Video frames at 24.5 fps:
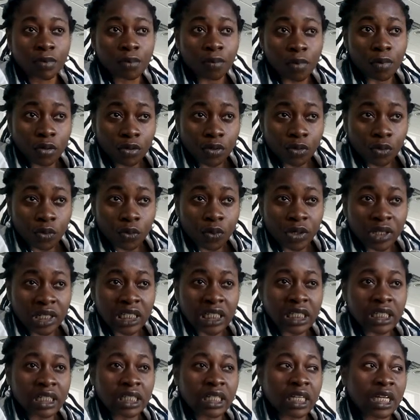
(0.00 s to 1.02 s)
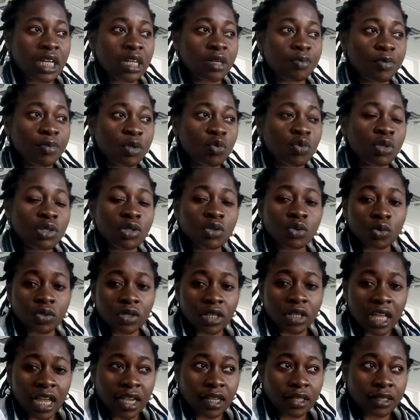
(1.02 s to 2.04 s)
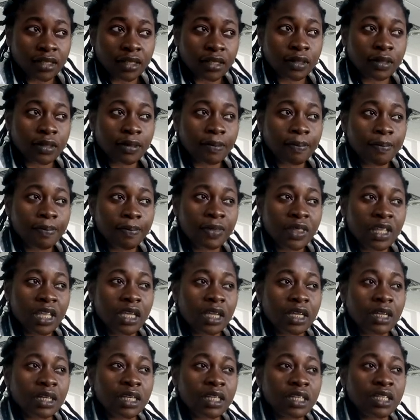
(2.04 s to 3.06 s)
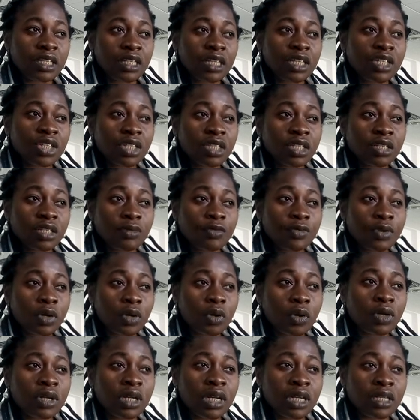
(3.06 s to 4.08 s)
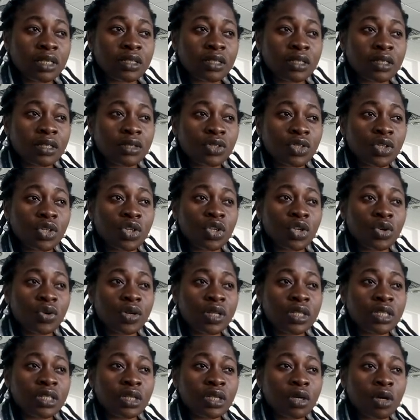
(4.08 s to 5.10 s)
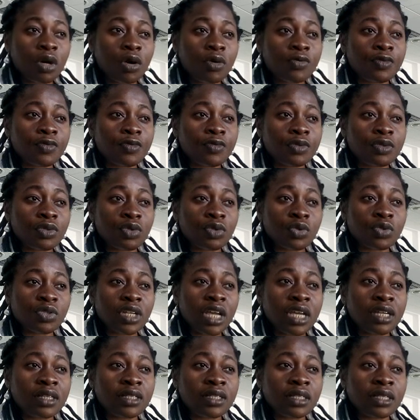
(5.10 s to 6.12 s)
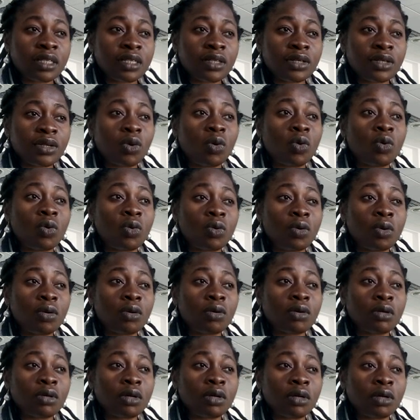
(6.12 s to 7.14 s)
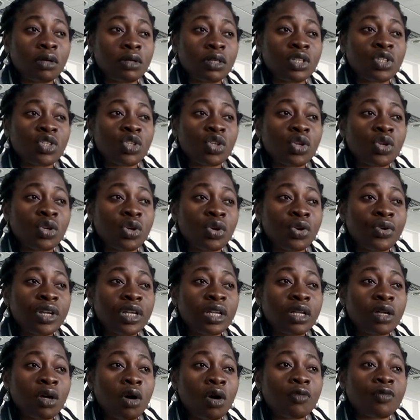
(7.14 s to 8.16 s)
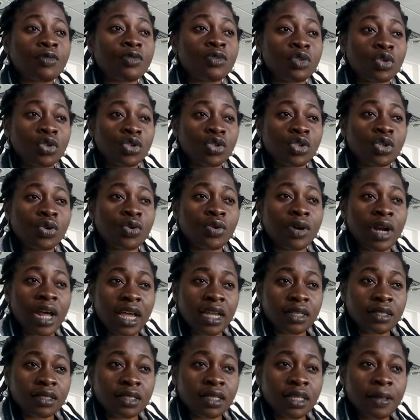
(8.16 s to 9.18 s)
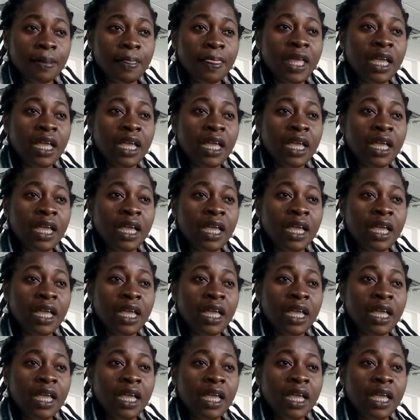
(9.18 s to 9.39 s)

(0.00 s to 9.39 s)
both within and between societies. This initiative recorded the security of society or the securing of social rights,